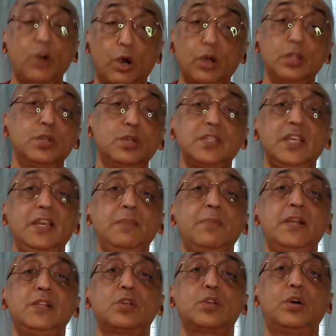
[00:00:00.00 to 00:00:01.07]
all those
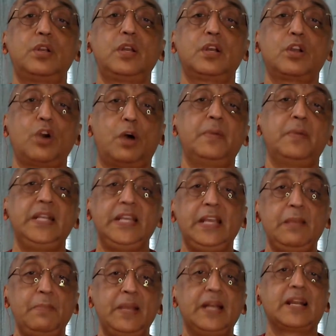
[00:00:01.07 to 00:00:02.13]
emails on a common
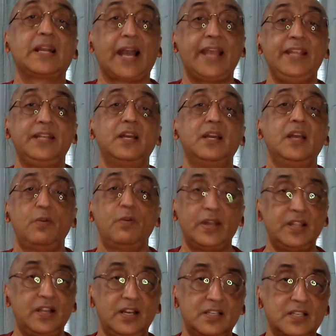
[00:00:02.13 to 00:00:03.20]
email client,
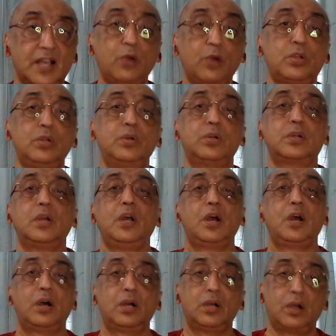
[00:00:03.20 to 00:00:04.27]
whether it's Outlook
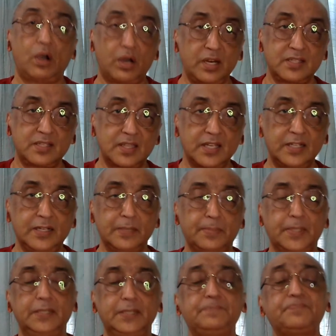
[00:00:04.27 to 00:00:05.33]
or it's a
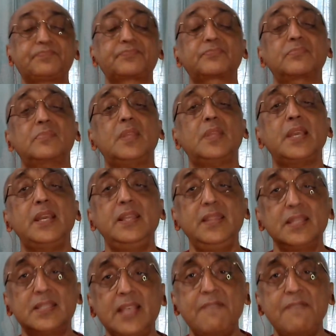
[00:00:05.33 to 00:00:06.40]
Thunderbird. In
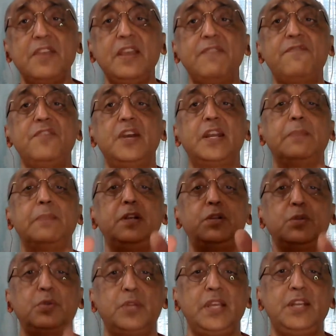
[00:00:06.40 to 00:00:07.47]
the same way, if we are
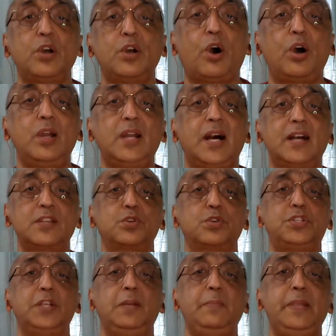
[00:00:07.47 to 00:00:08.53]
able to read all our
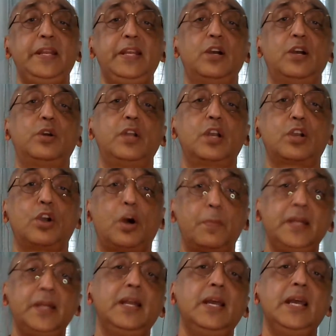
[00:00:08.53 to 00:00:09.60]
social media on a
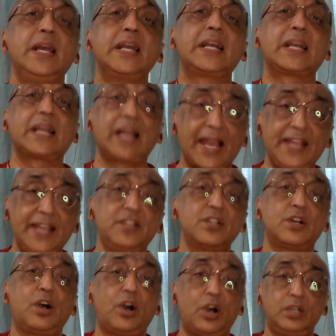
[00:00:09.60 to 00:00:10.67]
common
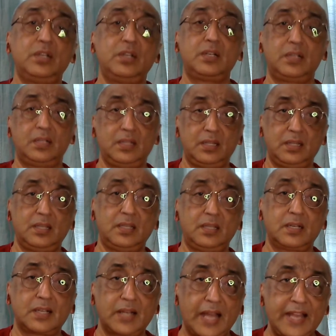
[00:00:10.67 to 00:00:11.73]
client on
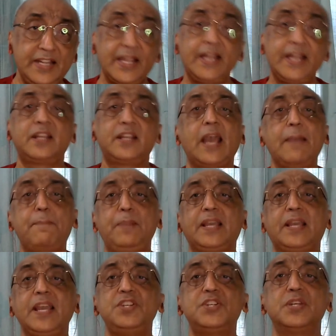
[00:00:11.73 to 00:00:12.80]
client
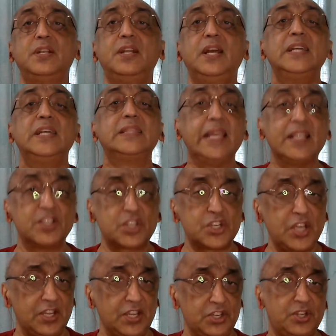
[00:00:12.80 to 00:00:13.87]
application, things
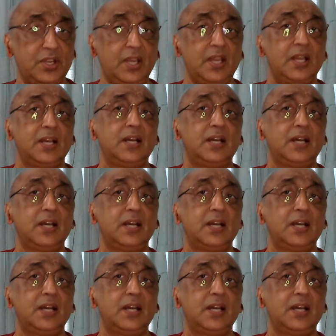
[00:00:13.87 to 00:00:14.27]
change.